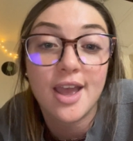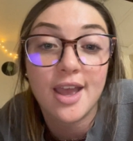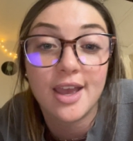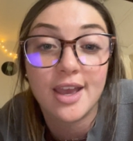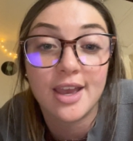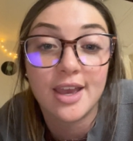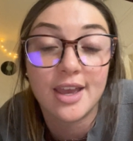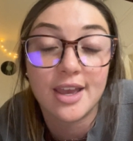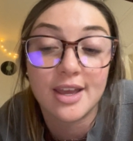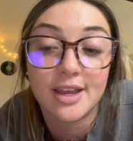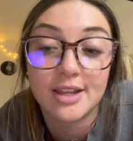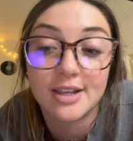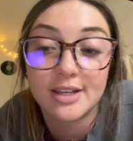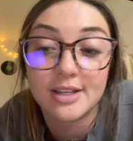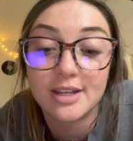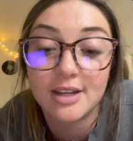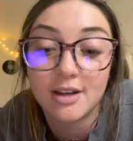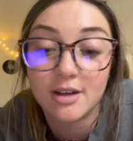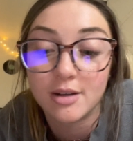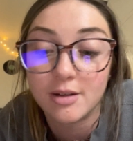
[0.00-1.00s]

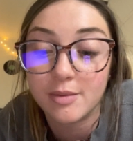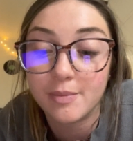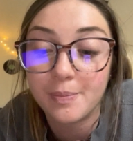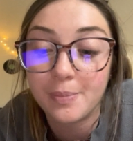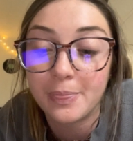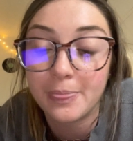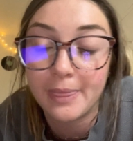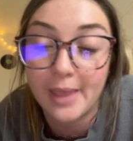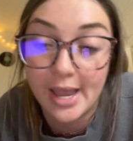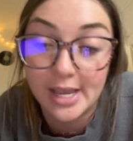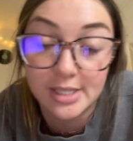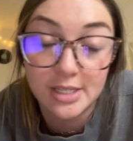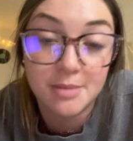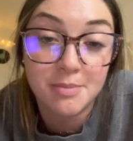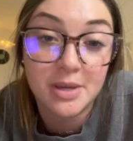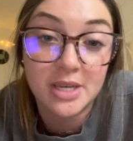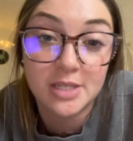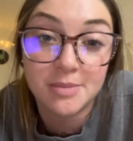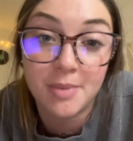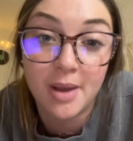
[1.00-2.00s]
and
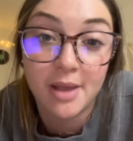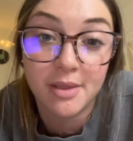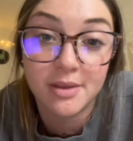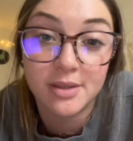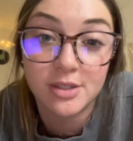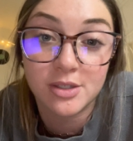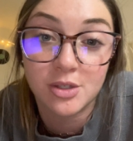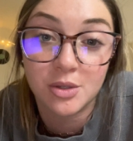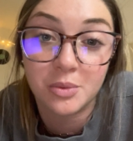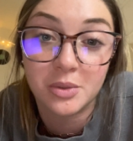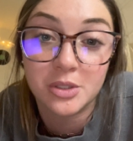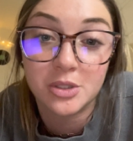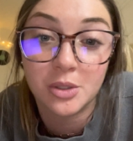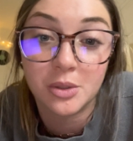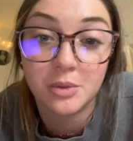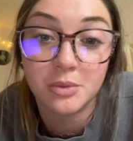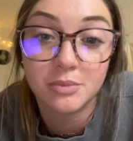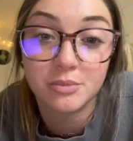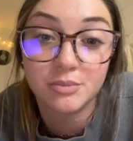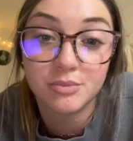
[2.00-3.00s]
acid-base balance so we
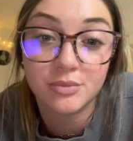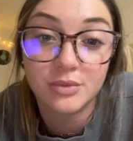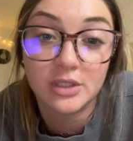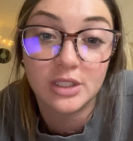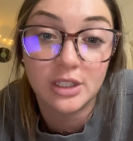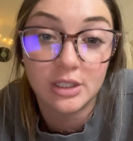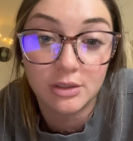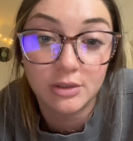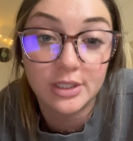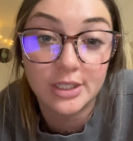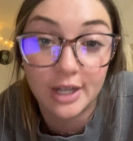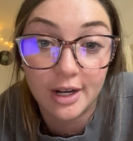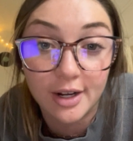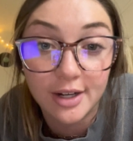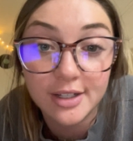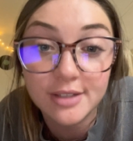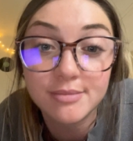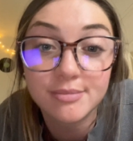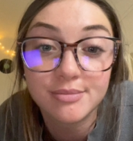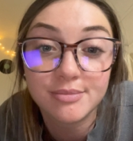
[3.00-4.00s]
don't literally
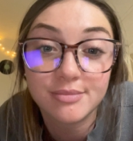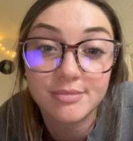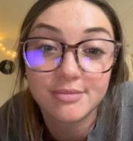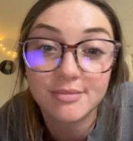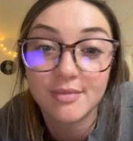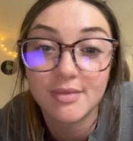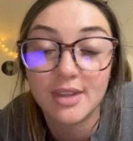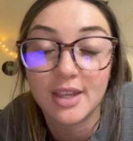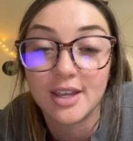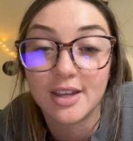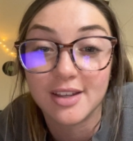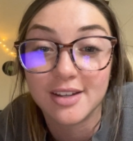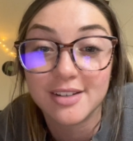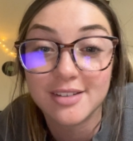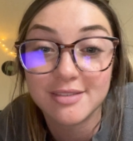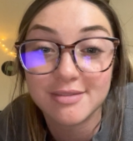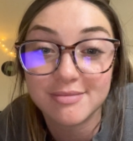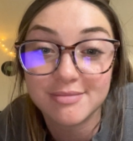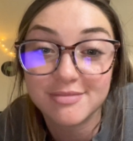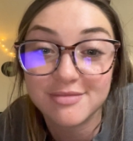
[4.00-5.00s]
die.
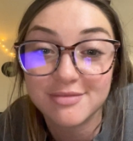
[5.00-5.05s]
And